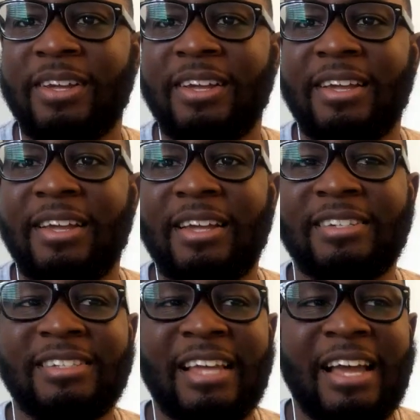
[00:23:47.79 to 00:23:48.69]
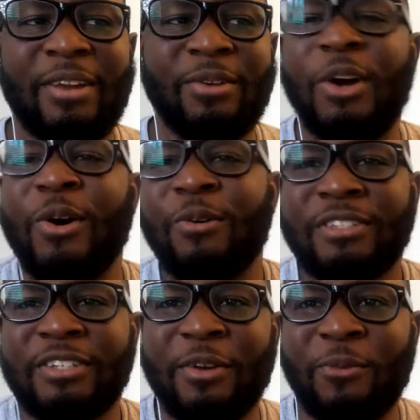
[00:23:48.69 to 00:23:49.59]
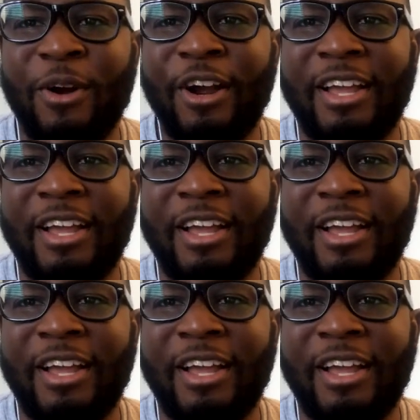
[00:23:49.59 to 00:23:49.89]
And she's like, "I don't know if it's gonna work."